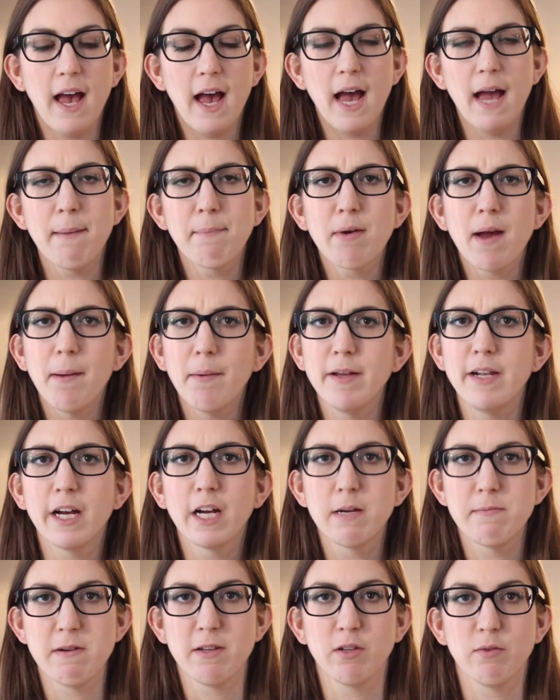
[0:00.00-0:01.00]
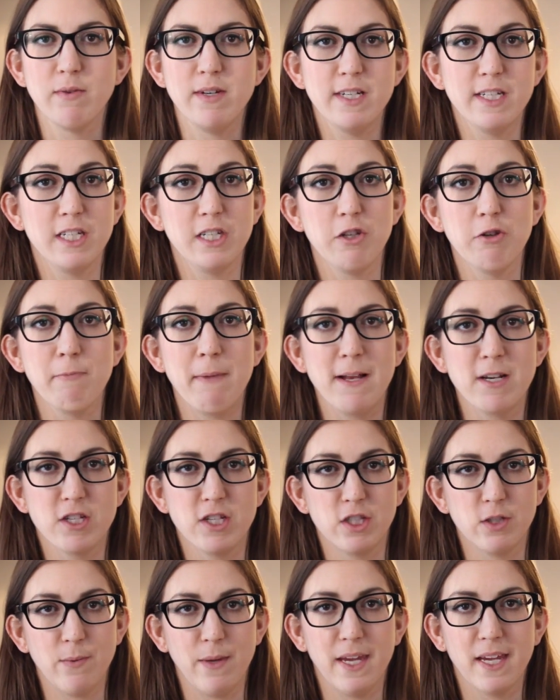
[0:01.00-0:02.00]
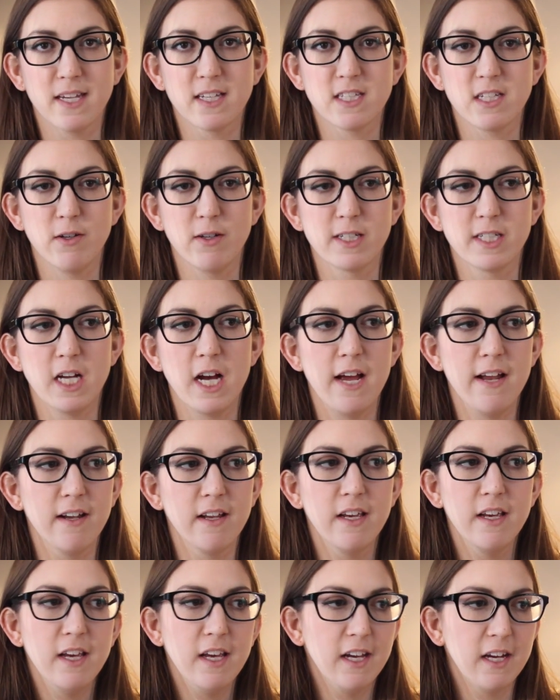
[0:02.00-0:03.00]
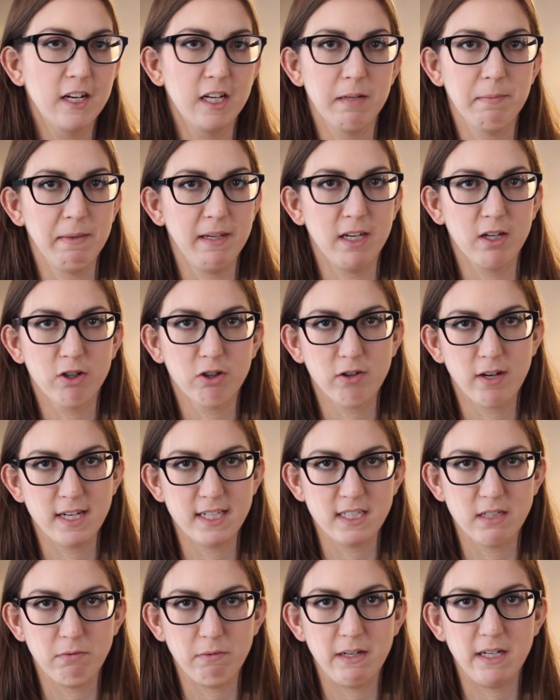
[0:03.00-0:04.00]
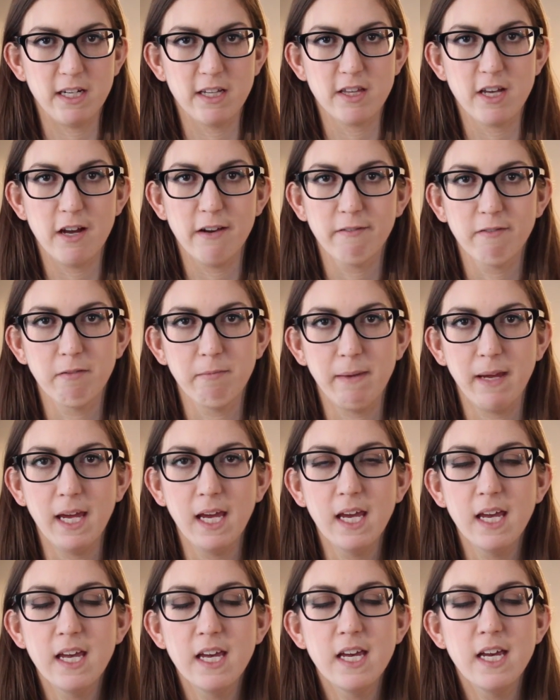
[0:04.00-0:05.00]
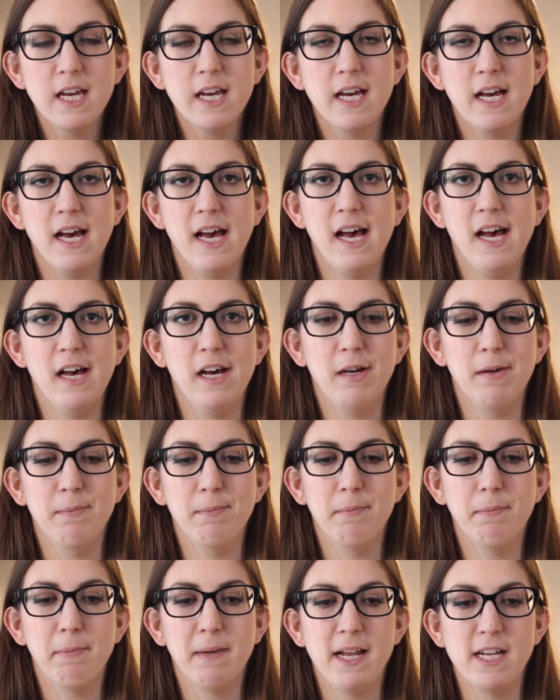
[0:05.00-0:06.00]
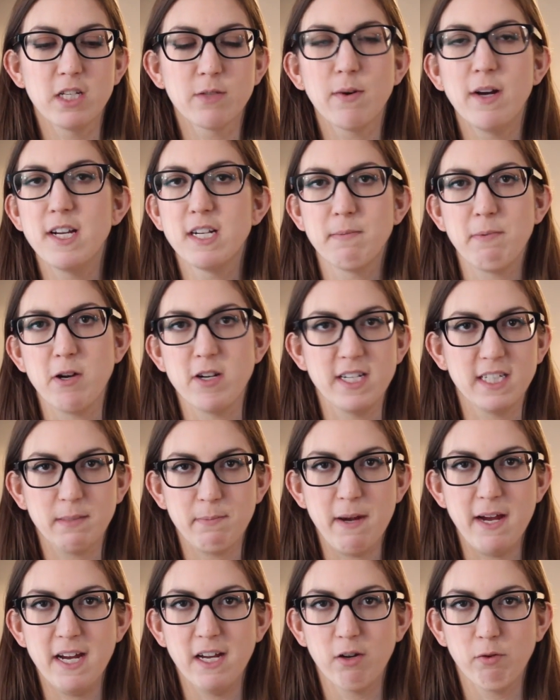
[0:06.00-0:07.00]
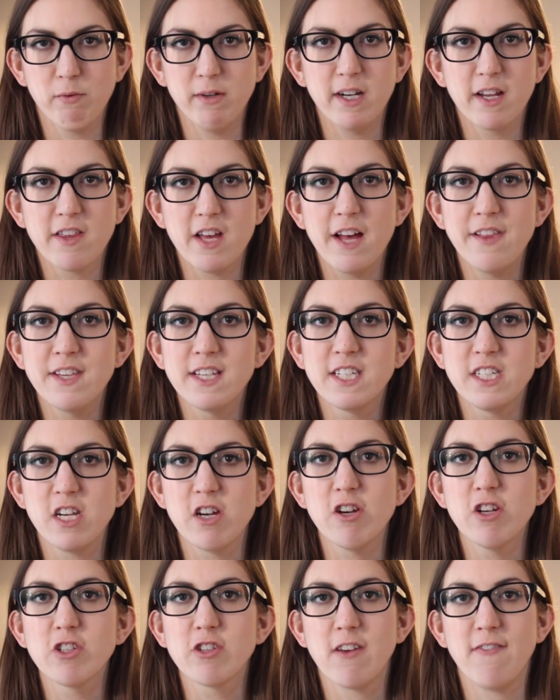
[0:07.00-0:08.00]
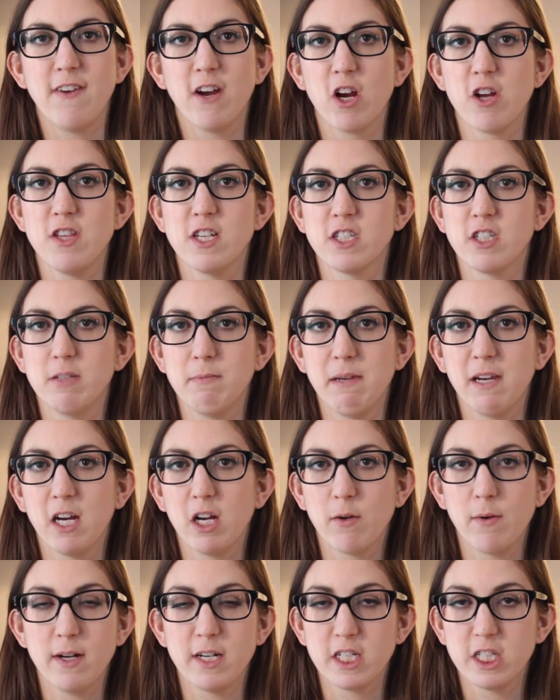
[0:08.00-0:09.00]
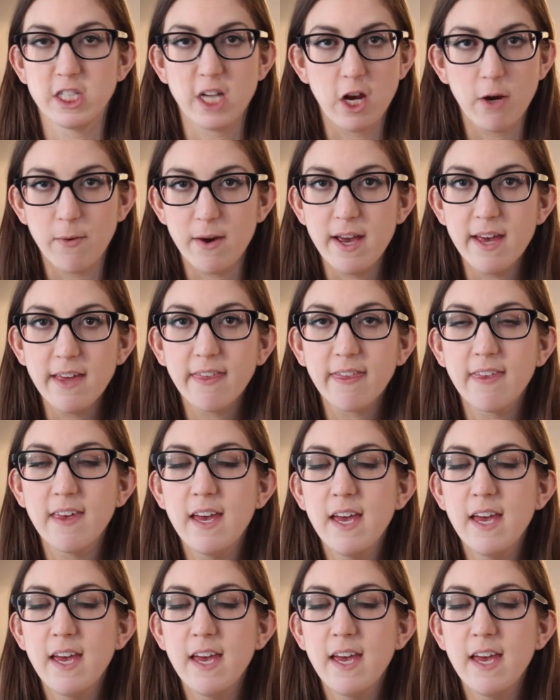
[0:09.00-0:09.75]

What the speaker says: I'm probably not gonna be able to read too much this week, so it's not gonna be a crazy readathon for me. But I just wanted to participate in a readathon this year, so I figured this would be a good one to start with.